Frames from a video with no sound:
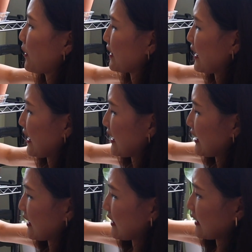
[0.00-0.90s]
with
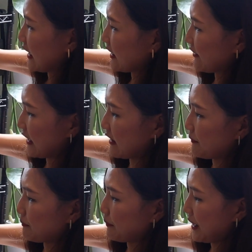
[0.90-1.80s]
a kind of like
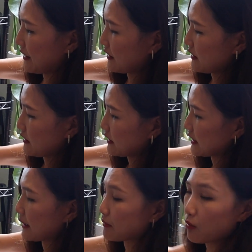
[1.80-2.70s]
a big
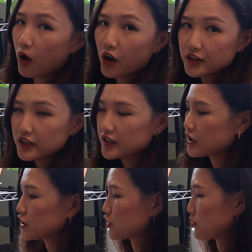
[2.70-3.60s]
cup of water
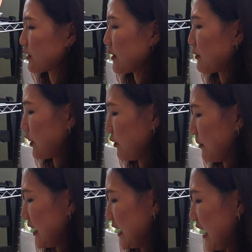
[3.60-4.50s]
to keep the
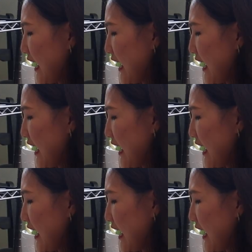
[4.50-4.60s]
humidity